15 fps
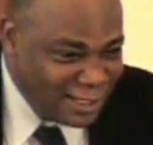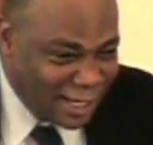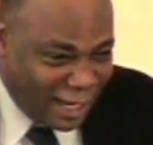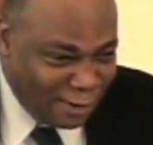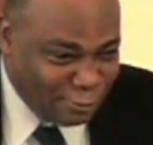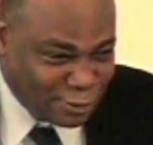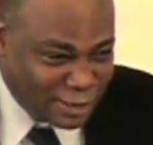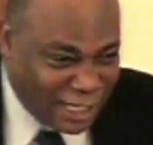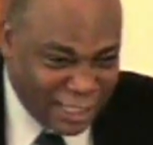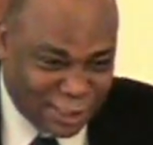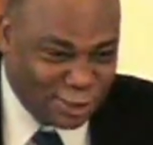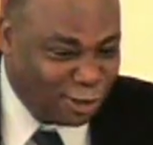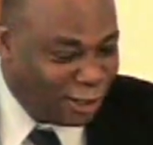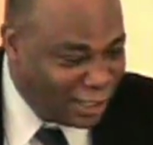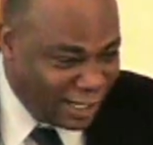I, was, I
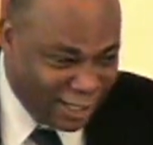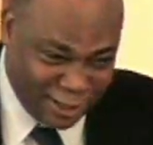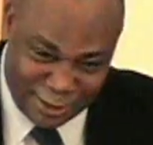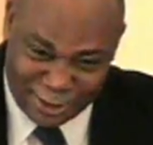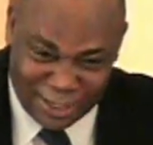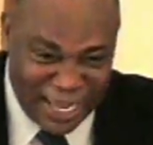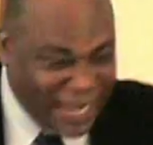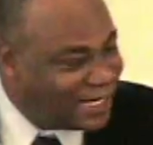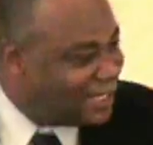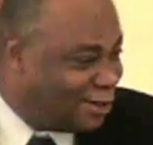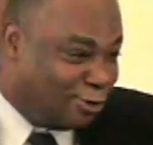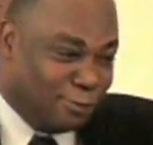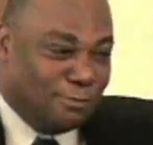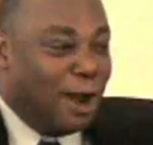thought I had landed on